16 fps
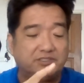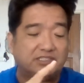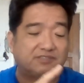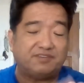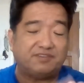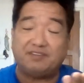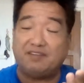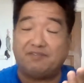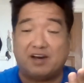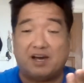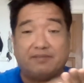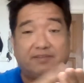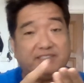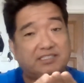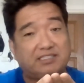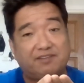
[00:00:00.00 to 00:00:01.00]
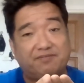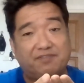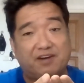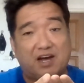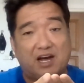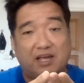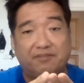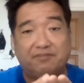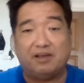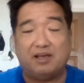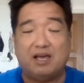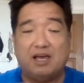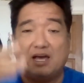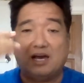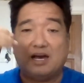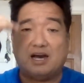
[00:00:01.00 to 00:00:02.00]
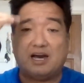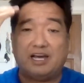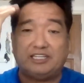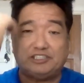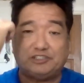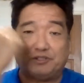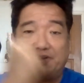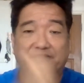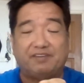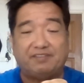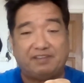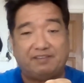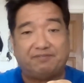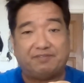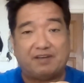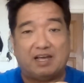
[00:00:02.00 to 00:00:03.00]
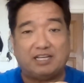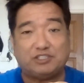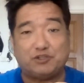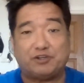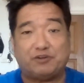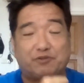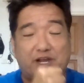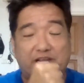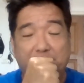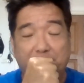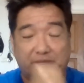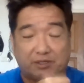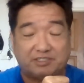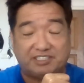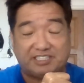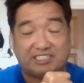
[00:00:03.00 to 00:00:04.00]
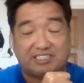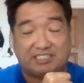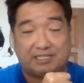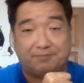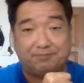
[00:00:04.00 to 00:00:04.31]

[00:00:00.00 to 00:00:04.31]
says 55 to 65. I string at 50. I string it right in the middle, 60.